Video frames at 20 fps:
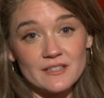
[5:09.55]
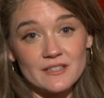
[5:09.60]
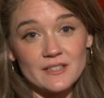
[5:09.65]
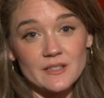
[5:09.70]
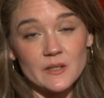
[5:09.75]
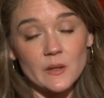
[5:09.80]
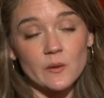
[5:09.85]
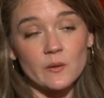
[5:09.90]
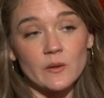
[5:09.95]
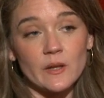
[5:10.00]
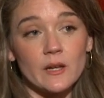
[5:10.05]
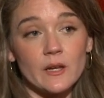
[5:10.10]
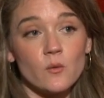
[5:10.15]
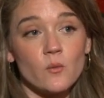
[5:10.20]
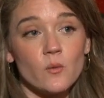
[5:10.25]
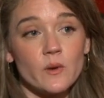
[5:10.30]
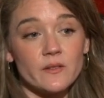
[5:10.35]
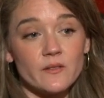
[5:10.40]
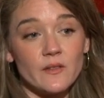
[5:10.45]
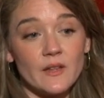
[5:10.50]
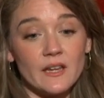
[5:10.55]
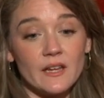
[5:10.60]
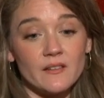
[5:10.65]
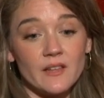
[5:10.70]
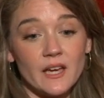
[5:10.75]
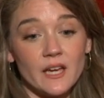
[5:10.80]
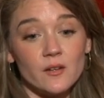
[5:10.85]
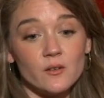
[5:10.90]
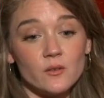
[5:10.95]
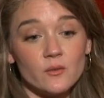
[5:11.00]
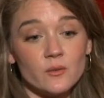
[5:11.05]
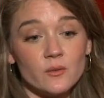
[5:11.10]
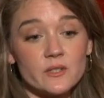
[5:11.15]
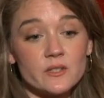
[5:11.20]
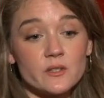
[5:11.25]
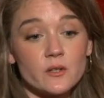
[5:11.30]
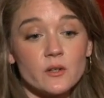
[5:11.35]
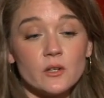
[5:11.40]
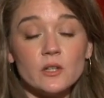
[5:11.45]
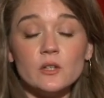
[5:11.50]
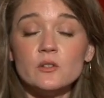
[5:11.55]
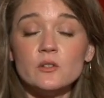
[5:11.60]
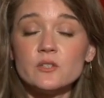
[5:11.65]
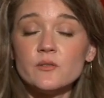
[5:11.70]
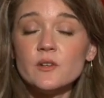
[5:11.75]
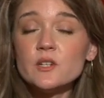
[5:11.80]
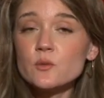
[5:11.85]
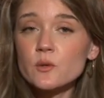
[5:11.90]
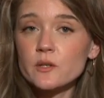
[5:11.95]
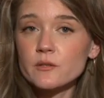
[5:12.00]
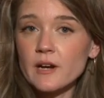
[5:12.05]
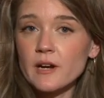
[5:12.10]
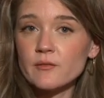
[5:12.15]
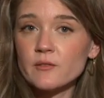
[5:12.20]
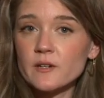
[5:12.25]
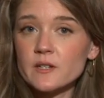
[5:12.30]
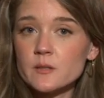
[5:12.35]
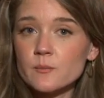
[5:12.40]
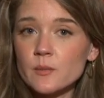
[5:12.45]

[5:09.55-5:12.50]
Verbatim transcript: So, like, one thing that was a huge visual reference,